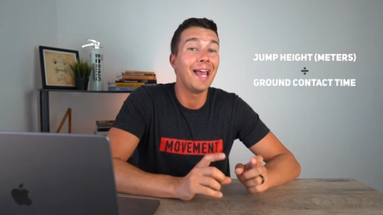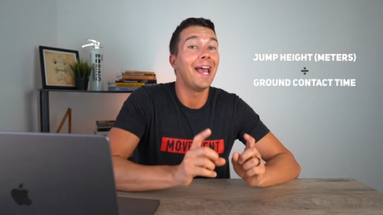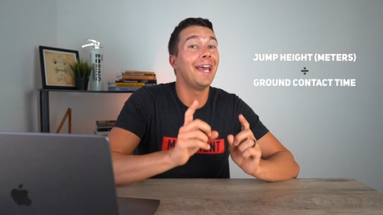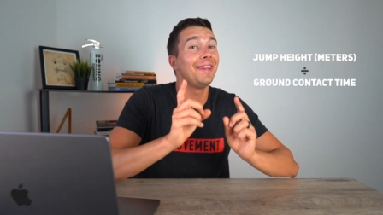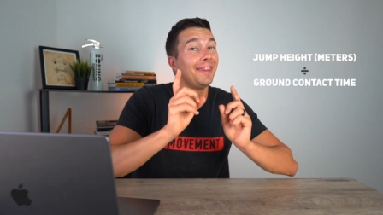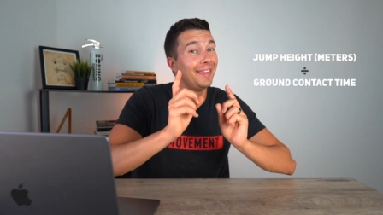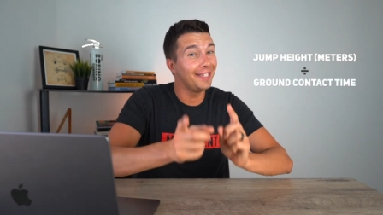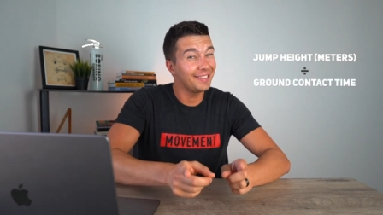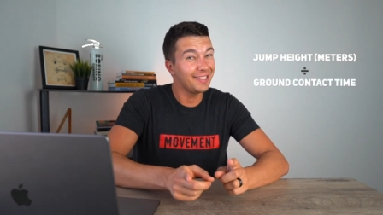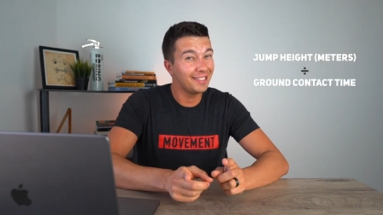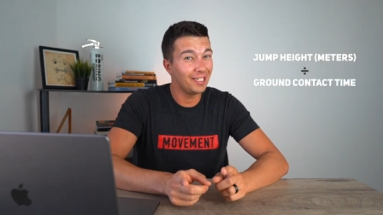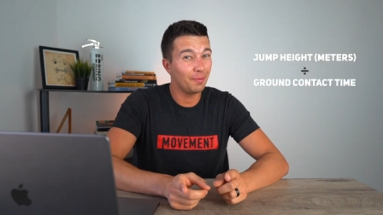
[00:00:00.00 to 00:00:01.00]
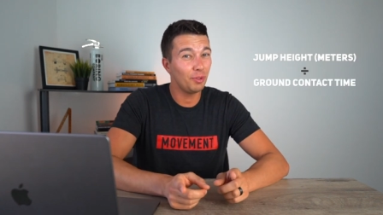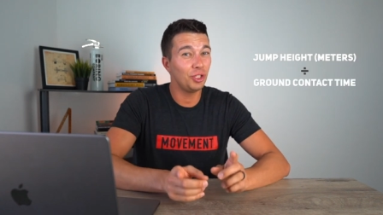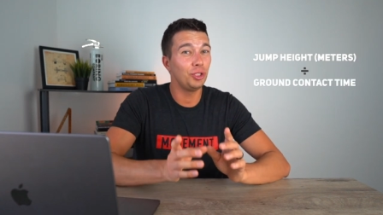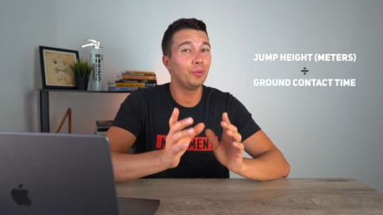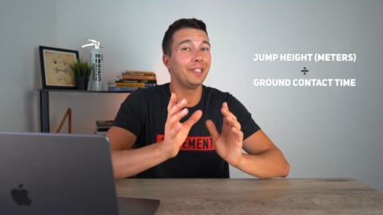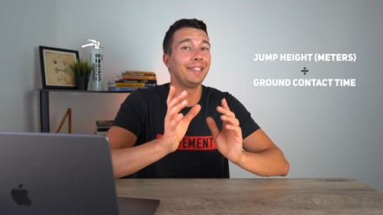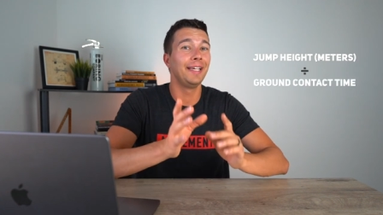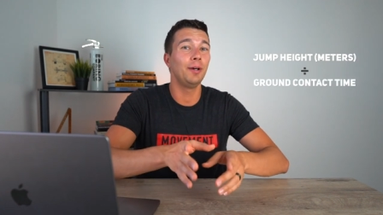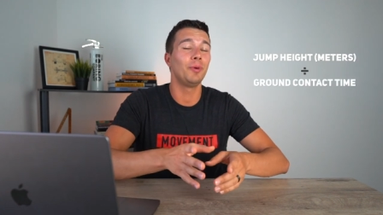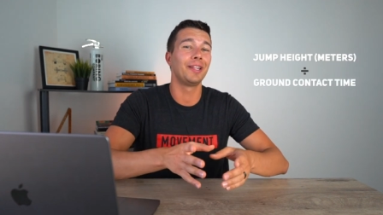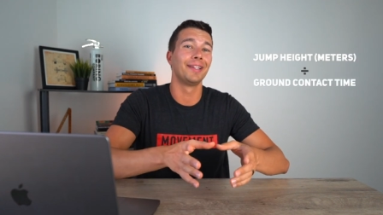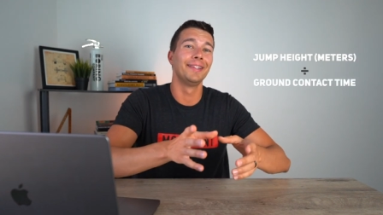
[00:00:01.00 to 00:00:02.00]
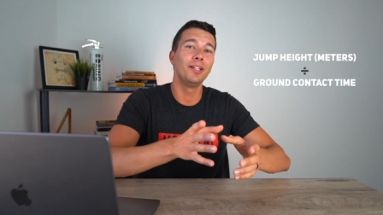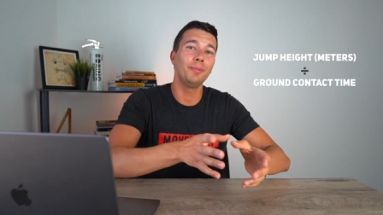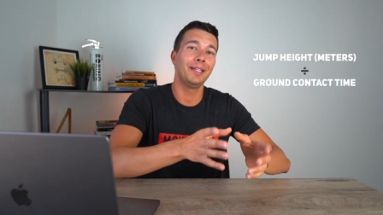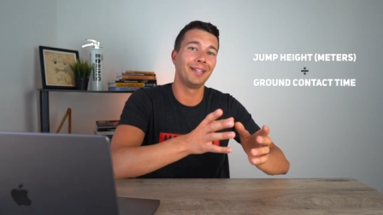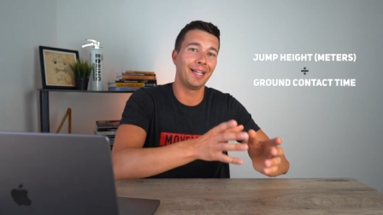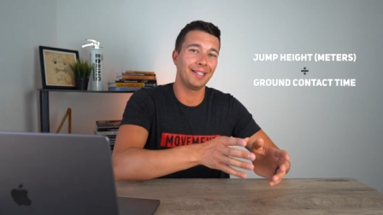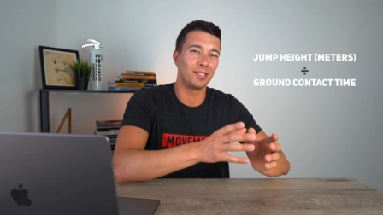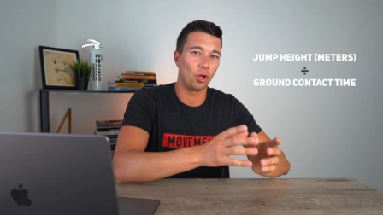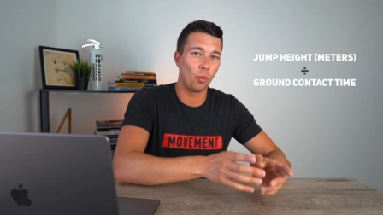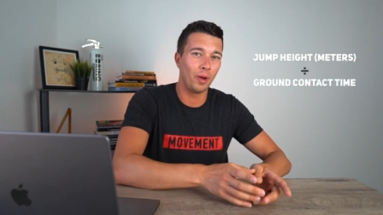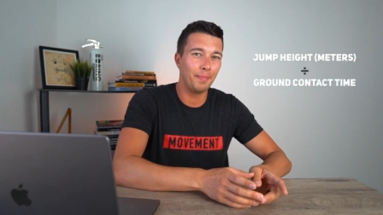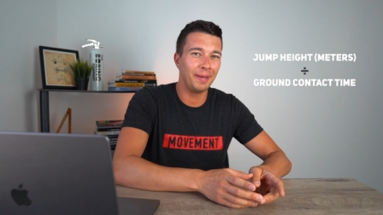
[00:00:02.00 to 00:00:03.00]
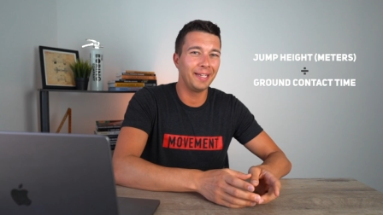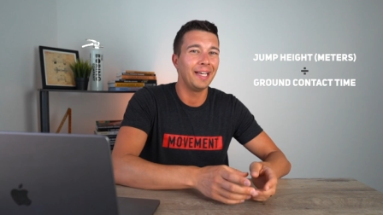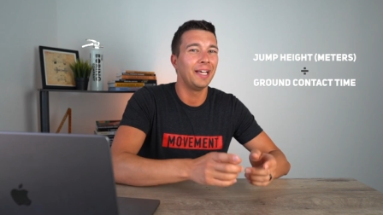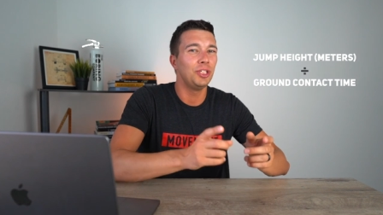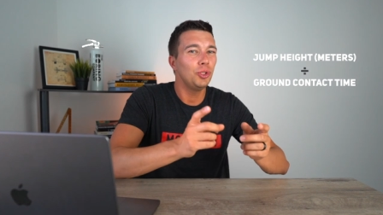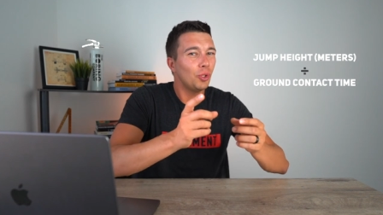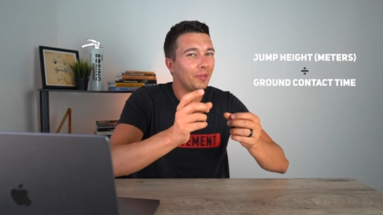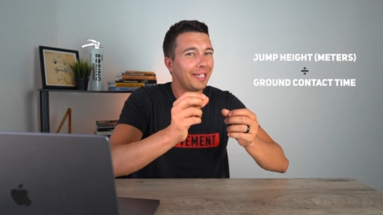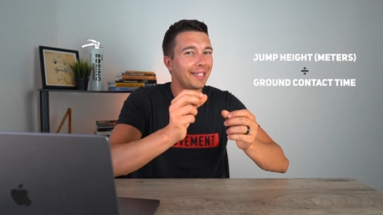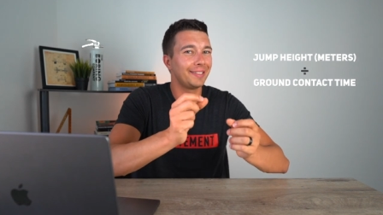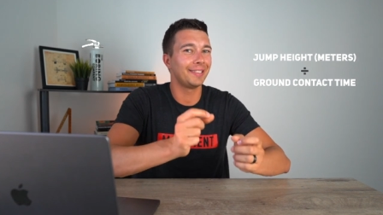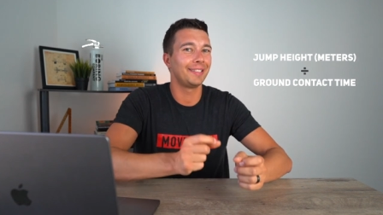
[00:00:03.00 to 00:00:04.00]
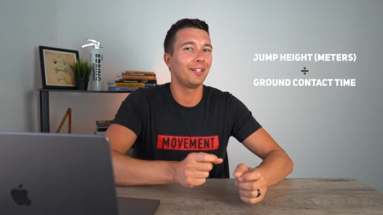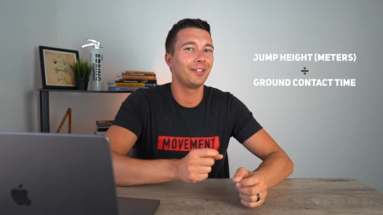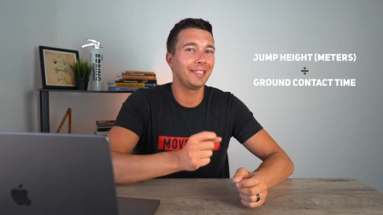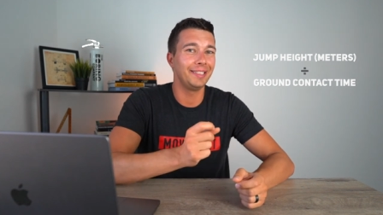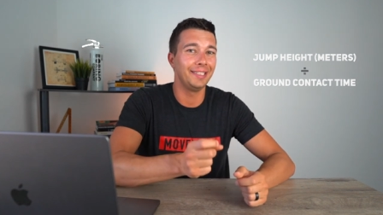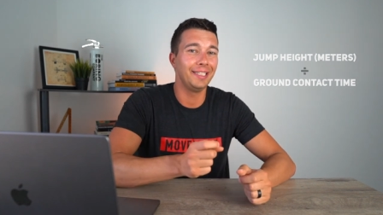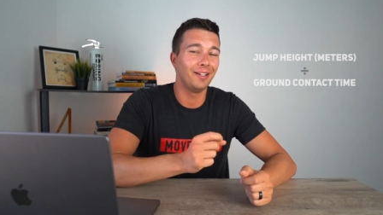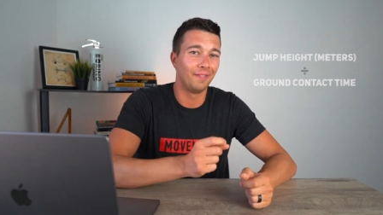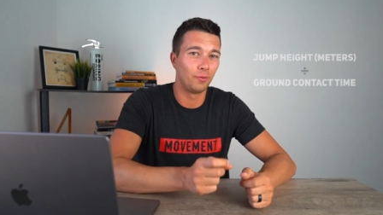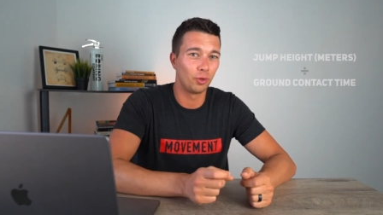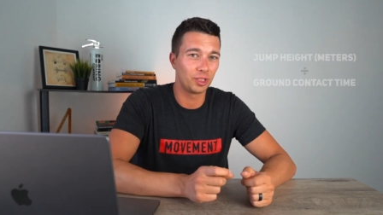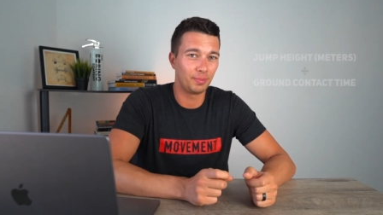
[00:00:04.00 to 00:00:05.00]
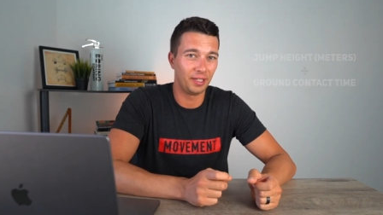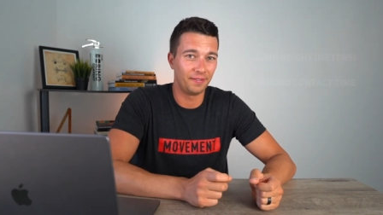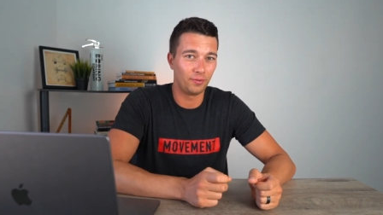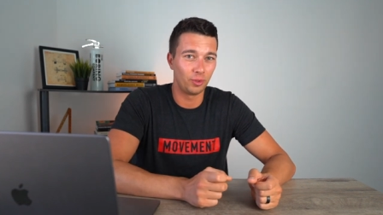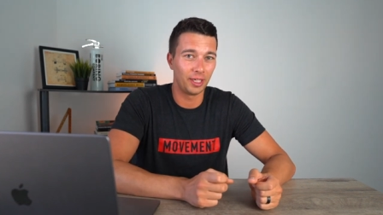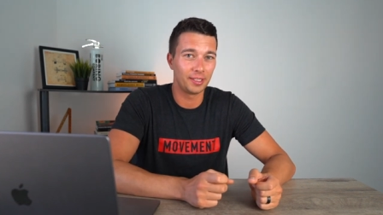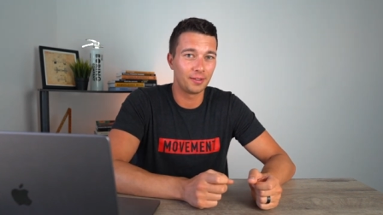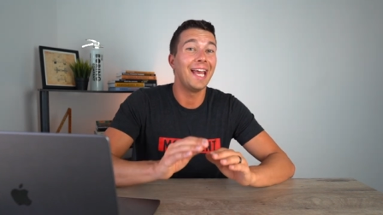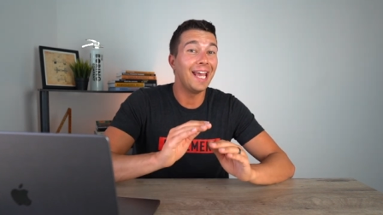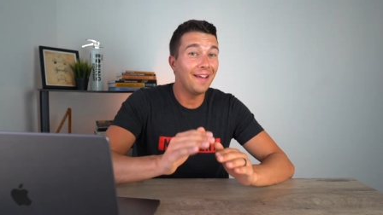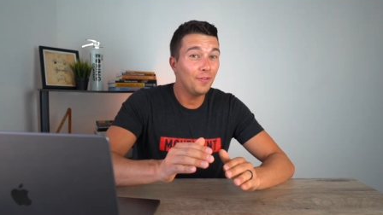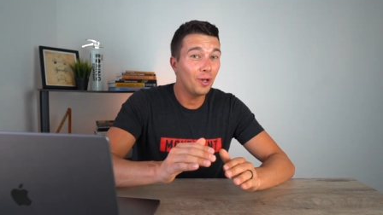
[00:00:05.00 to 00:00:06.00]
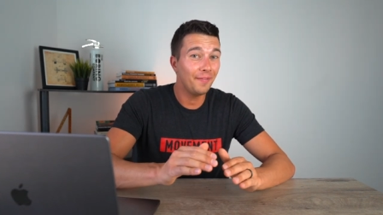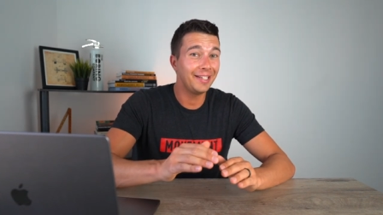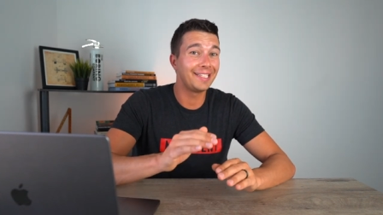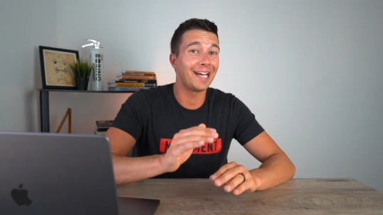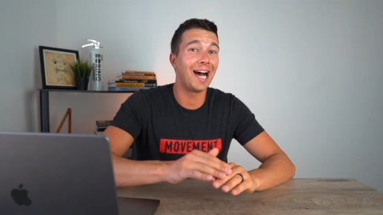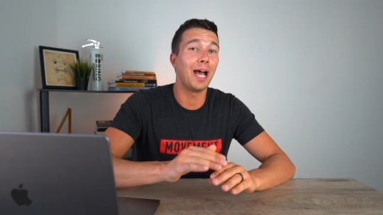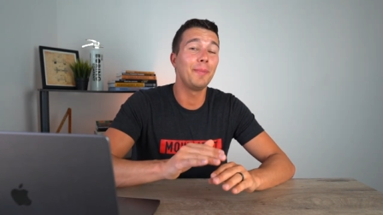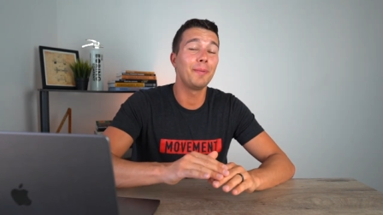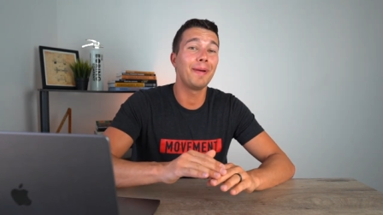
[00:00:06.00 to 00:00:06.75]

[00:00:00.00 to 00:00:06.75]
And this is a number that you can get with a little bit less equipment. You don't necessarily need a force plate for it. If you have a timing